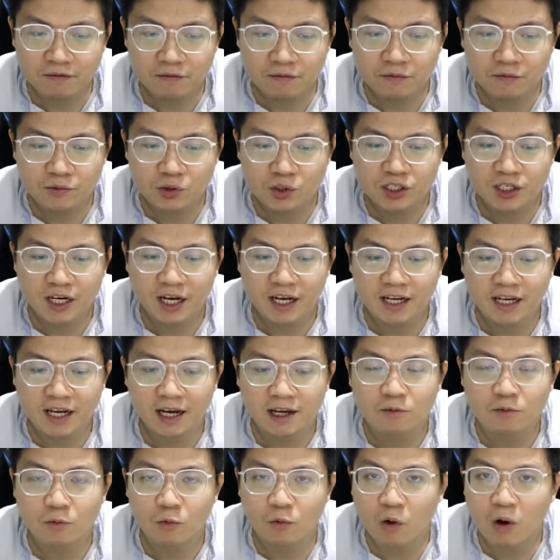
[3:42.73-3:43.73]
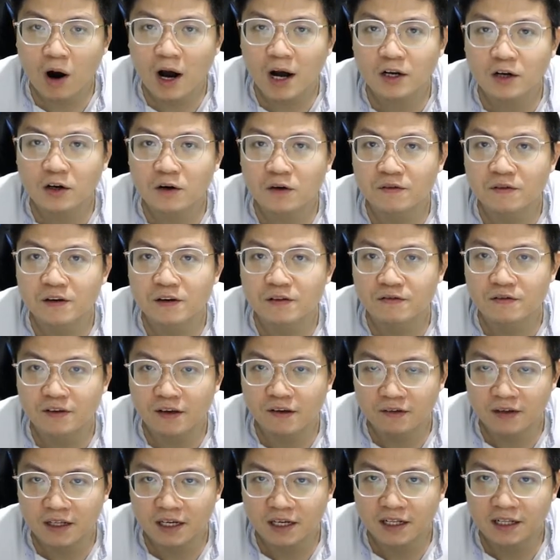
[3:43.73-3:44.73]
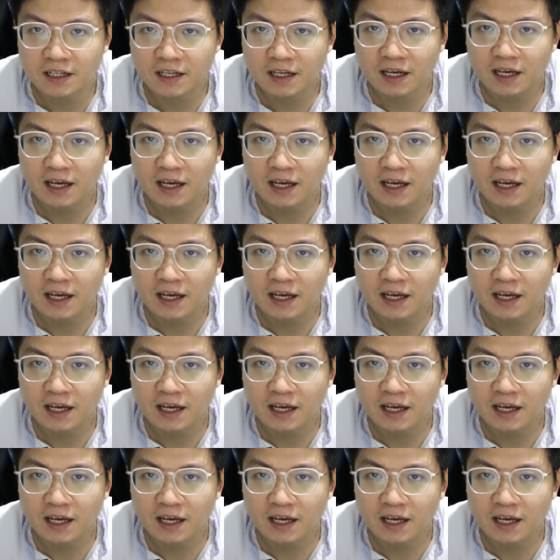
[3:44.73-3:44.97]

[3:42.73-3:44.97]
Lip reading: Which I get 1 over 15.